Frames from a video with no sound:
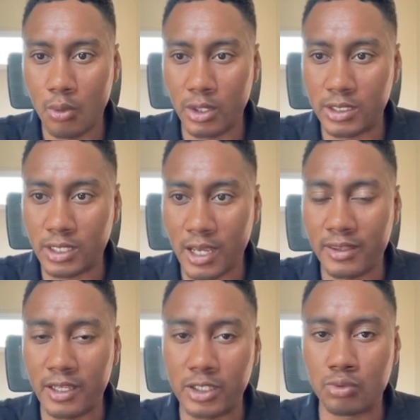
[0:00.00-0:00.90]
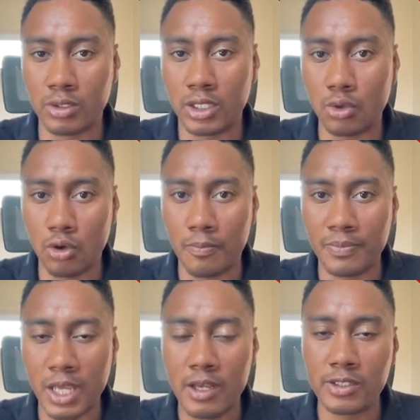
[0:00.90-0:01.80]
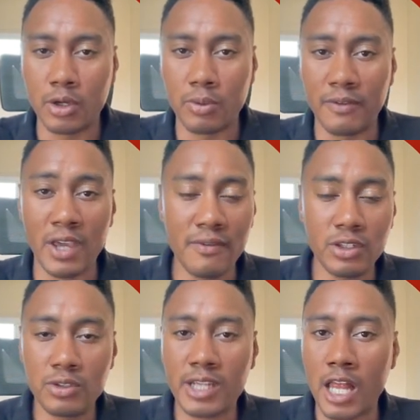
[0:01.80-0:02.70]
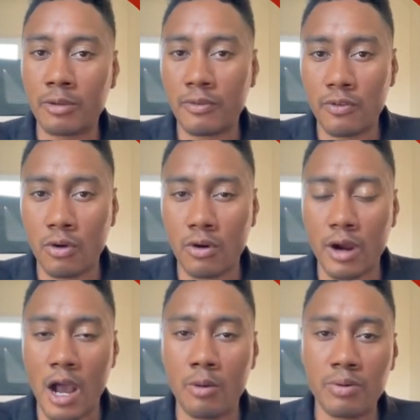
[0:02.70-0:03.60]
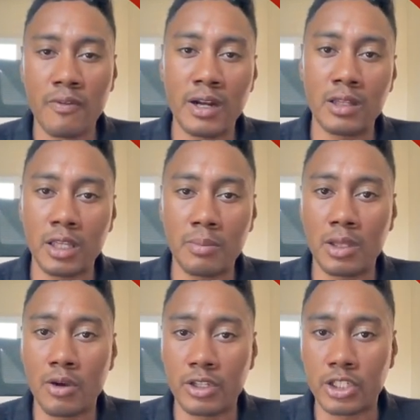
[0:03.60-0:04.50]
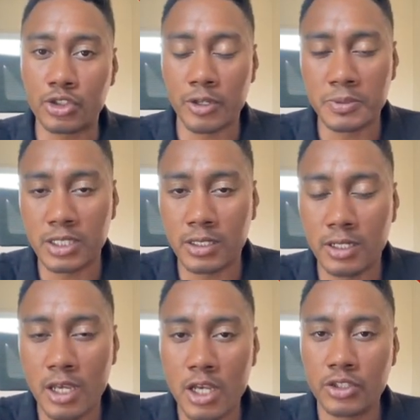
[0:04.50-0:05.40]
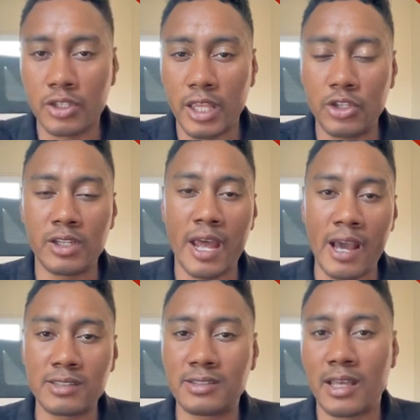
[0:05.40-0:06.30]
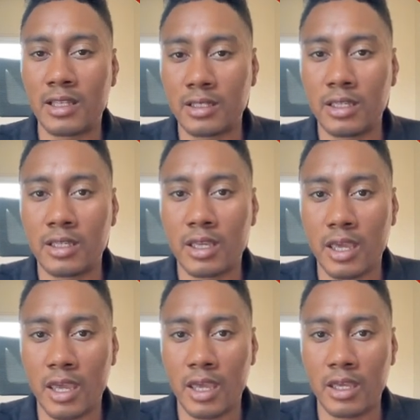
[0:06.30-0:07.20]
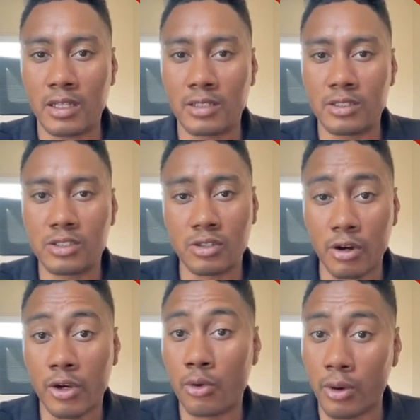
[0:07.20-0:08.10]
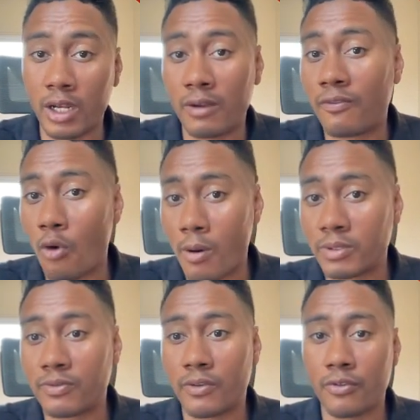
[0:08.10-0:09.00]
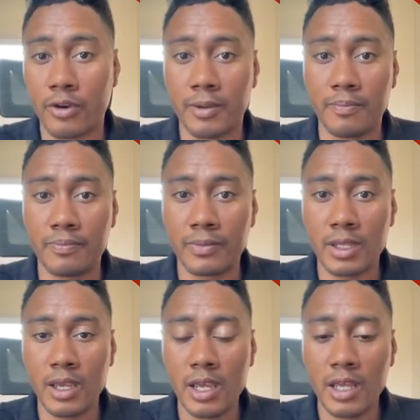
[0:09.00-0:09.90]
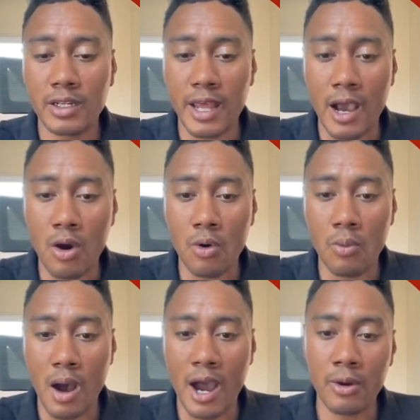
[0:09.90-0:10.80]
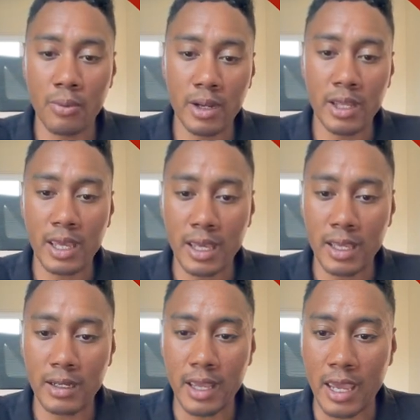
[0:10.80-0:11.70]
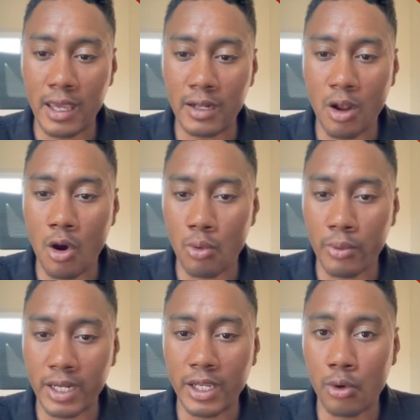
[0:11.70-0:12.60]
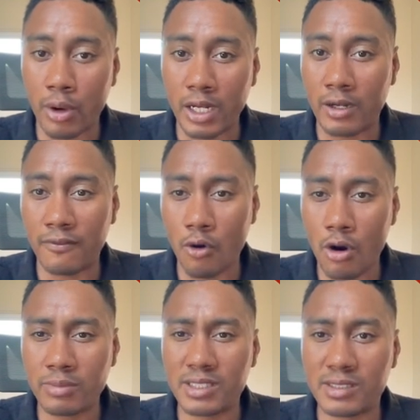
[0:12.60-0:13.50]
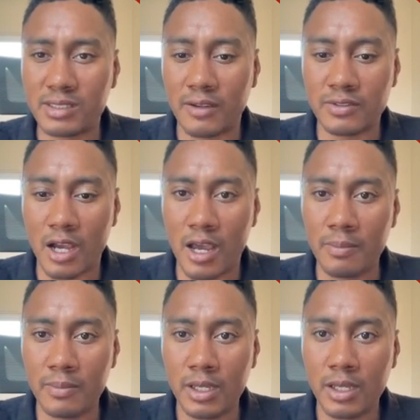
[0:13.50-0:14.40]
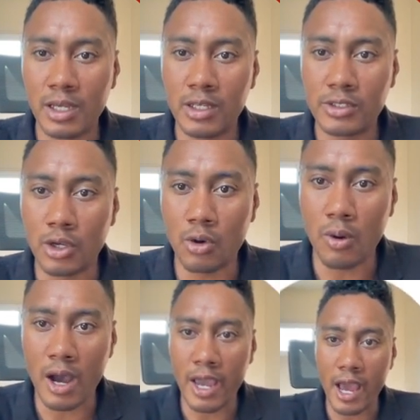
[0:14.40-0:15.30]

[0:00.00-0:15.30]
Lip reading: which I think is really cool. So if you haven't used Tally before, I'll provide a link below in the description so that you can access that link and start creating forms for free. Now, I ran ahead and already created a form just to save time. So I